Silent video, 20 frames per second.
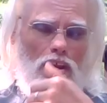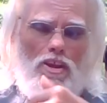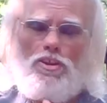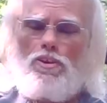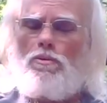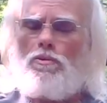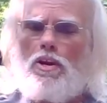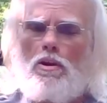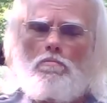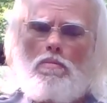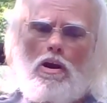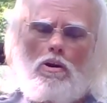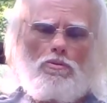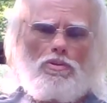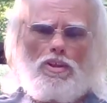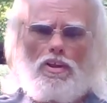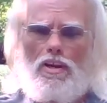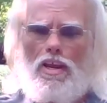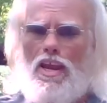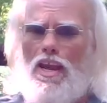you come out
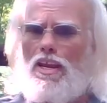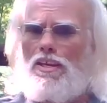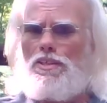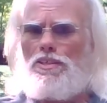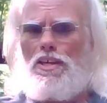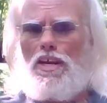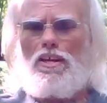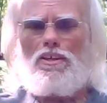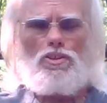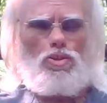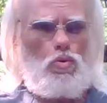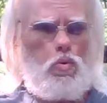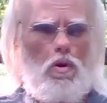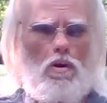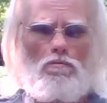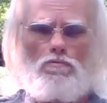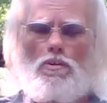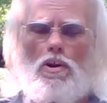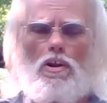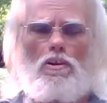with an $8, $10,
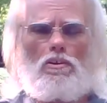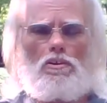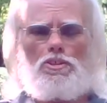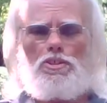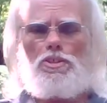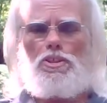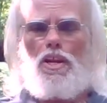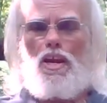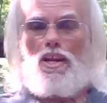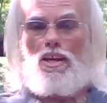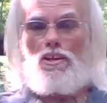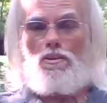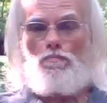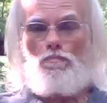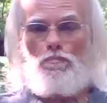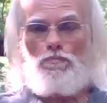$12 stick.